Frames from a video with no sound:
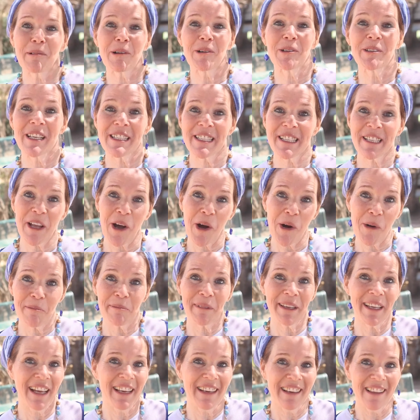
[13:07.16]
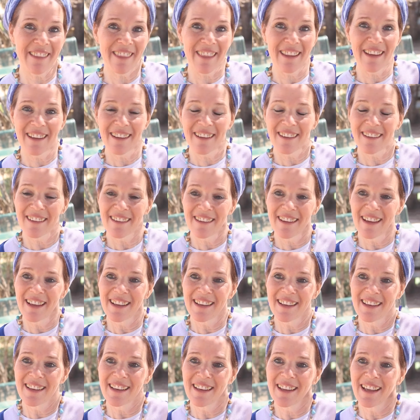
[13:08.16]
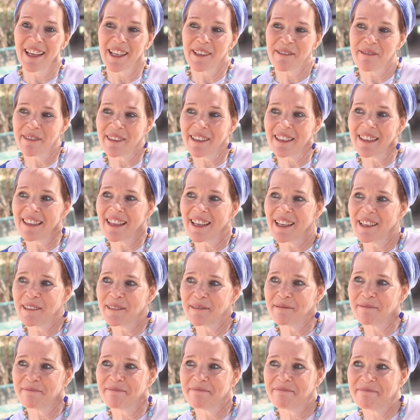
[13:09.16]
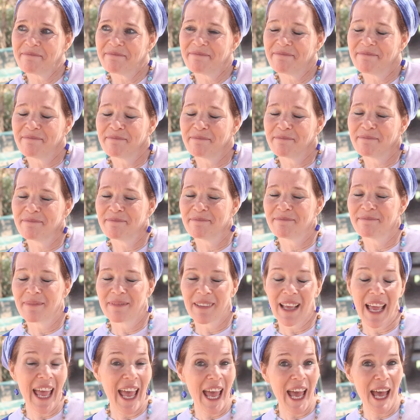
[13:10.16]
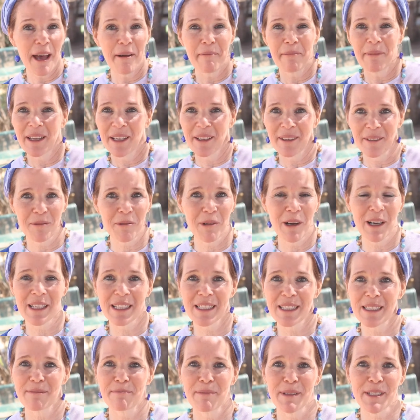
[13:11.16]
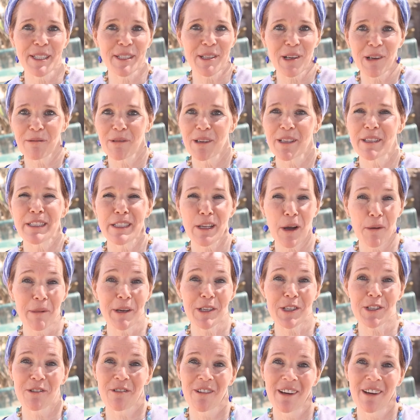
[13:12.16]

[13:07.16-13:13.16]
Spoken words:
Baruch Hu doesn't owe me anything. And I feel I am and was bestowed with so much